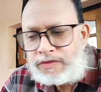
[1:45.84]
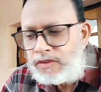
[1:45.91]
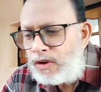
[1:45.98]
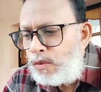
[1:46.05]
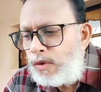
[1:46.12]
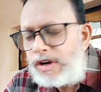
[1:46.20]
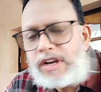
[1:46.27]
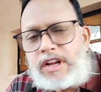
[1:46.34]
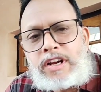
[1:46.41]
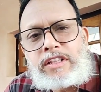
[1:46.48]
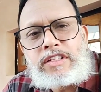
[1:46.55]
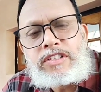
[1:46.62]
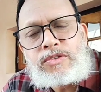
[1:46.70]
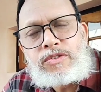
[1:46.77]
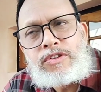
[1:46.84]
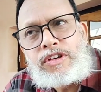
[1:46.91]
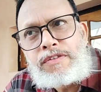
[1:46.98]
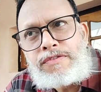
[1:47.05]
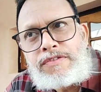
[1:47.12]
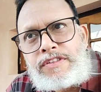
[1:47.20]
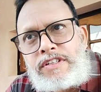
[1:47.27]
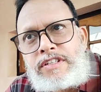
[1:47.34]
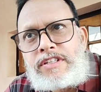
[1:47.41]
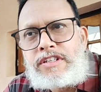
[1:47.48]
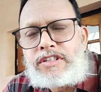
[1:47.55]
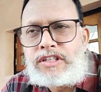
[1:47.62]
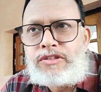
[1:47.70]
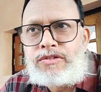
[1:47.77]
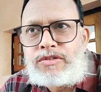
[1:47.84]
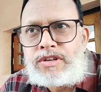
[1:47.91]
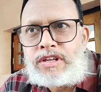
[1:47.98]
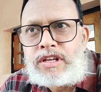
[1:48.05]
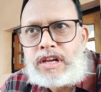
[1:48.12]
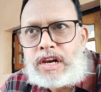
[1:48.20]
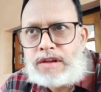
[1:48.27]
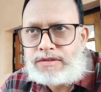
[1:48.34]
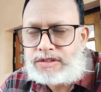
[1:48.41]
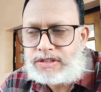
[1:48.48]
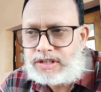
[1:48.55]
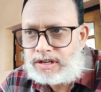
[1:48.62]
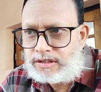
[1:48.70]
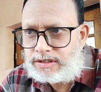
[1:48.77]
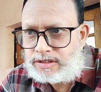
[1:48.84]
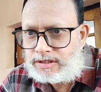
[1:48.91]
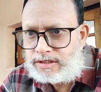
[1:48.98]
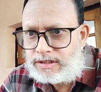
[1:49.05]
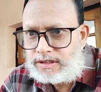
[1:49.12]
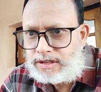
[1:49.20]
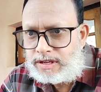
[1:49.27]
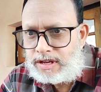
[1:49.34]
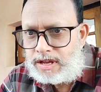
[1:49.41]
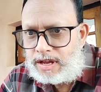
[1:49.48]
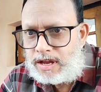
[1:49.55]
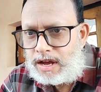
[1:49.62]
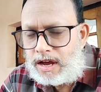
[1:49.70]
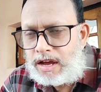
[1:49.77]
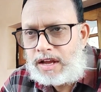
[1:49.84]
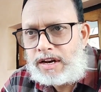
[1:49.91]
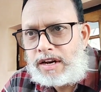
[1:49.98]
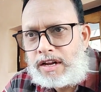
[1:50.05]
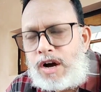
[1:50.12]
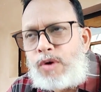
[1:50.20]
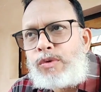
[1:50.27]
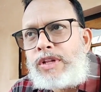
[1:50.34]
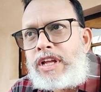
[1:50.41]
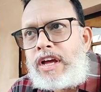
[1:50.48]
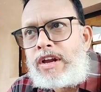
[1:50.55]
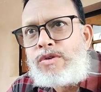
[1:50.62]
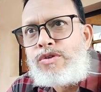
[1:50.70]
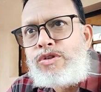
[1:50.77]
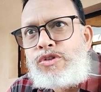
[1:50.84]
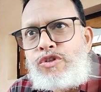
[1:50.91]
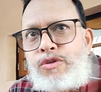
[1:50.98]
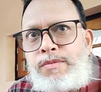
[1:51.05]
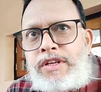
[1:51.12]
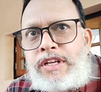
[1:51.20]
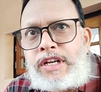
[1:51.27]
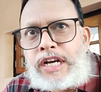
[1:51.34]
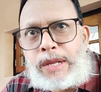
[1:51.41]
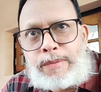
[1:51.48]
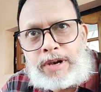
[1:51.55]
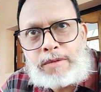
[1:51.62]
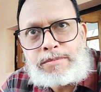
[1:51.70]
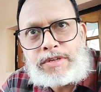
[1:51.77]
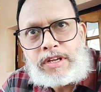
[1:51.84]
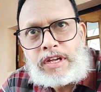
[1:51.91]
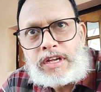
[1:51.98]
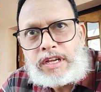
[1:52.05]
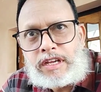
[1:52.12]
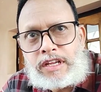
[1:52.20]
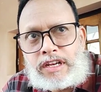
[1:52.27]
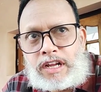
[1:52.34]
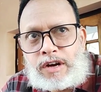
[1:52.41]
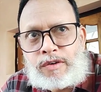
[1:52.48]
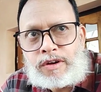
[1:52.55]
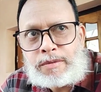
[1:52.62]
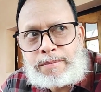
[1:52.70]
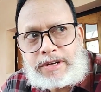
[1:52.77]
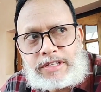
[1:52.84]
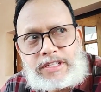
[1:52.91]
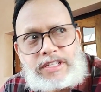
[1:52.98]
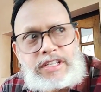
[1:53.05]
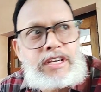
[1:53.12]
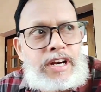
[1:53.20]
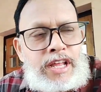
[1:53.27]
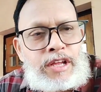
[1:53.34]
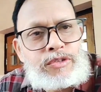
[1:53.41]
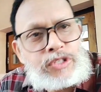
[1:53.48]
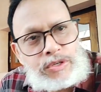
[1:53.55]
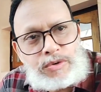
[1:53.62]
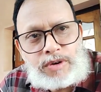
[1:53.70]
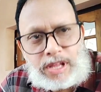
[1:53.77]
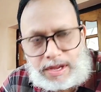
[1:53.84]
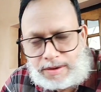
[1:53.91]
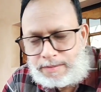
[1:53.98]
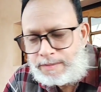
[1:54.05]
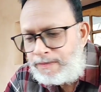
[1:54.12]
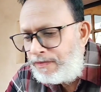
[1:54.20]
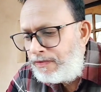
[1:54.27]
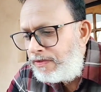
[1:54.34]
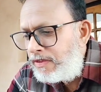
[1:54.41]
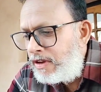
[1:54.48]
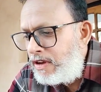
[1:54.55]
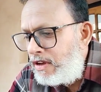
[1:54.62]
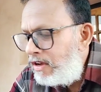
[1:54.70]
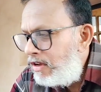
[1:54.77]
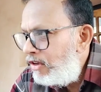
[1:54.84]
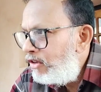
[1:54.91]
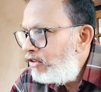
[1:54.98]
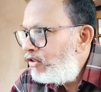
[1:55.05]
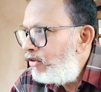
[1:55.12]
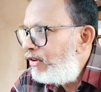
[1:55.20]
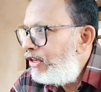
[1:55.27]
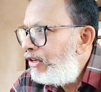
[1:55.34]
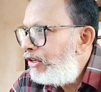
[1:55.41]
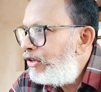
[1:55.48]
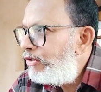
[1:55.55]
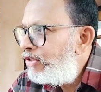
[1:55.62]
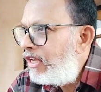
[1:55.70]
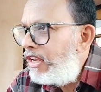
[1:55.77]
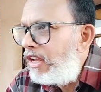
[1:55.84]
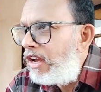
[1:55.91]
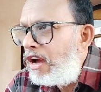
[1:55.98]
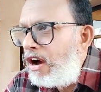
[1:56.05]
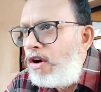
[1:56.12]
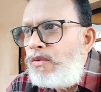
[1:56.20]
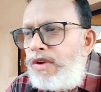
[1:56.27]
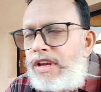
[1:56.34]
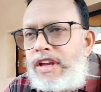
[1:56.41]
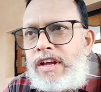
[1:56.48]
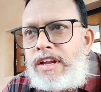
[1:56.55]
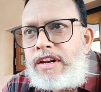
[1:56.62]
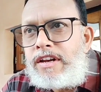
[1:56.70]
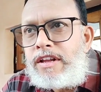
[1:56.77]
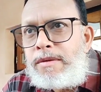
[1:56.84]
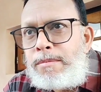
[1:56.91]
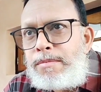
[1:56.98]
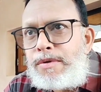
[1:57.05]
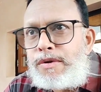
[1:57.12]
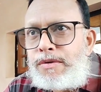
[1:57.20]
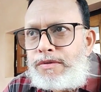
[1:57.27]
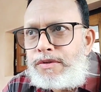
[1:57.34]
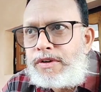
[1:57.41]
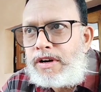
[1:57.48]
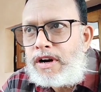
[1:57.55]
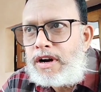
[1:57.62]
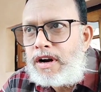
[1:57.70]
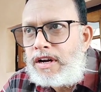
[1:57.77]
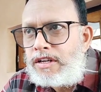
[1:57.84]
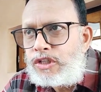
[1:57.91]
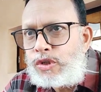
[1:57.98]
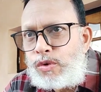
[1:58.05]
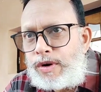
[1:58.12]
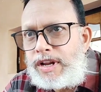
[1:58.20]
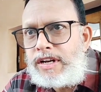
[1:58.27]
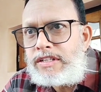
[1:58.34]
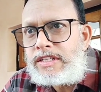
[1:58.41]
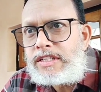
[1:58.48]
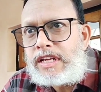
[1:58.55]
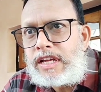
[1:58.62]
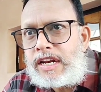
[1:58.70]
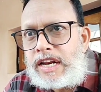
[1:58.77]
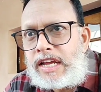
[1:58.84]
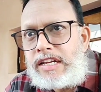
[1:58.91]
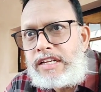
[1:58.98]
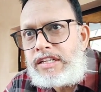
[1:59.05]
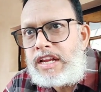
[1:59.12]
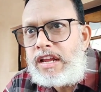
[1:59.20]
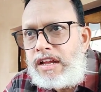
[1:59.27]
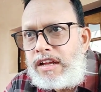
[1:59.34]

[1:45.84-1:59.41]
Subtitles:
What are these 21st century life skills and how they are going to be developed in our present day schooling? So we need to see how we can improve students' writing